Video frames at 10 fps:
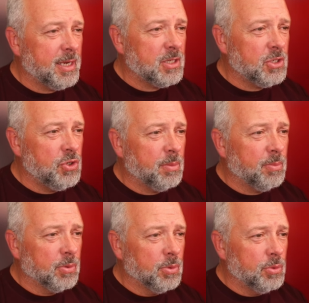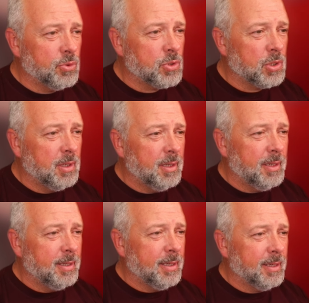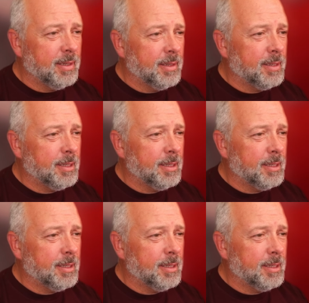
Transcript: that you can peruse, and